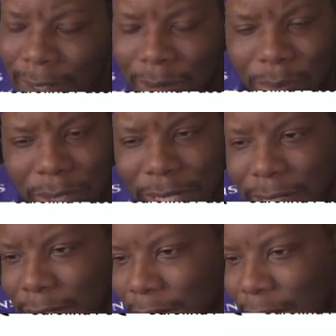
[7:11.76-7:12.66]
But
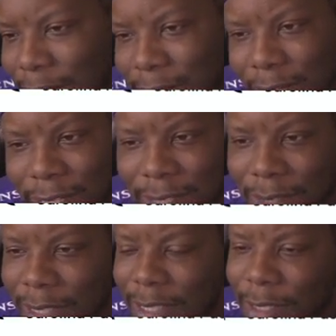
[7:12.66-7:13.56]
yeah, so
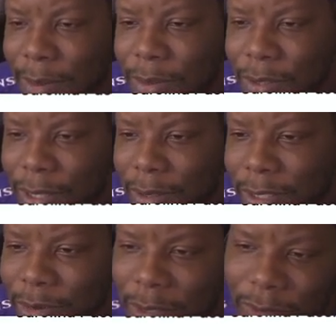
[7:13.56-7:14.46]
his QBR is
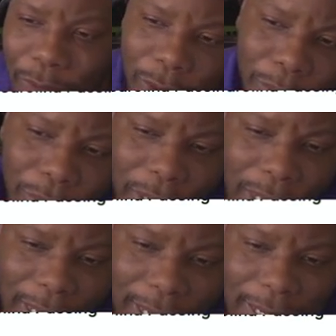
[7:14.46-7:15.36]
twenty four point
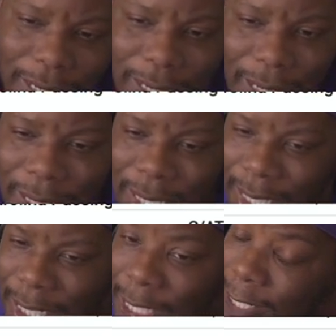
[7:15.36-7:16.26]
eight.
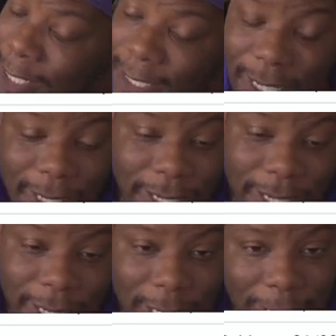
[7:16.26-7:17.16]
That's not
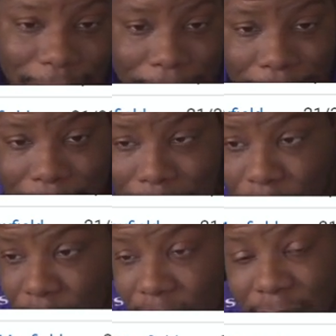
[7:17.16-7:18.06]
good.
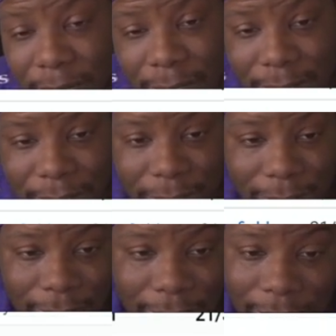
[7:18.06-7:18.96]
Dang,
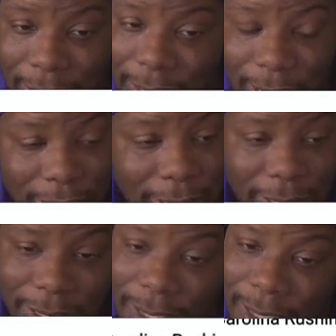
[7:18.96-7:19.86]
that's not
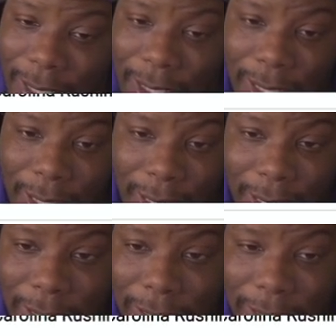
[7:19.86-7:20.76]
good.
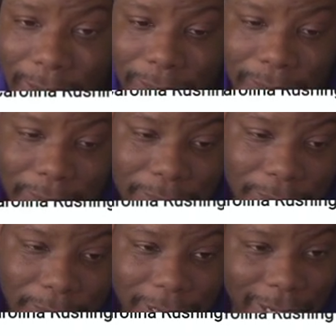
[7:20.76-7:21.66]
Um,
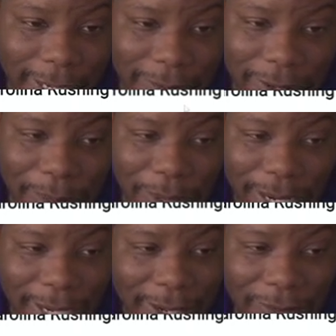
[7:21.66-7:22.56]
Look at defense. Boy,
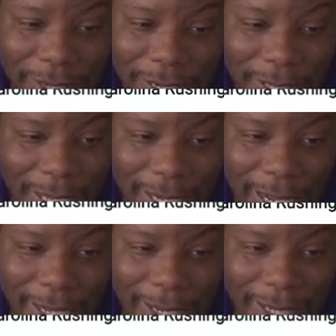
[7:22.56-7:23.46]
that defense shut that
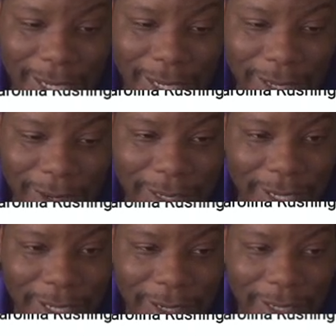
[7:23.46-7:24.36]
down. Look at that.
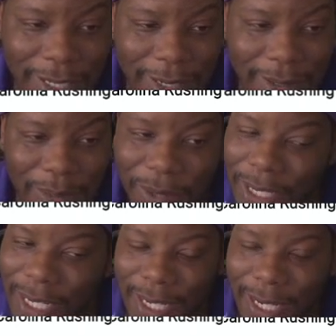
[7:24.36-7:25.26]
36 yards total. Boy,
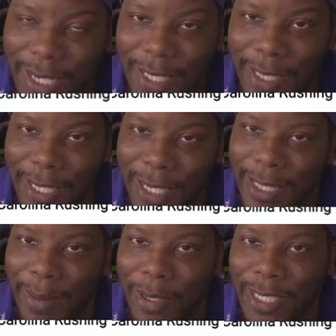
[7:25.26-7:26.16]
get get get, get
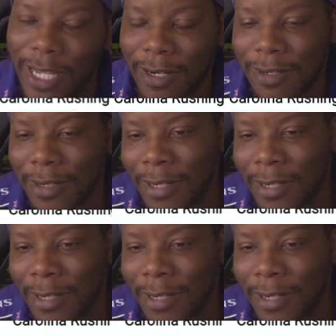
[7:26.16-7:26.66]
that mess out of here.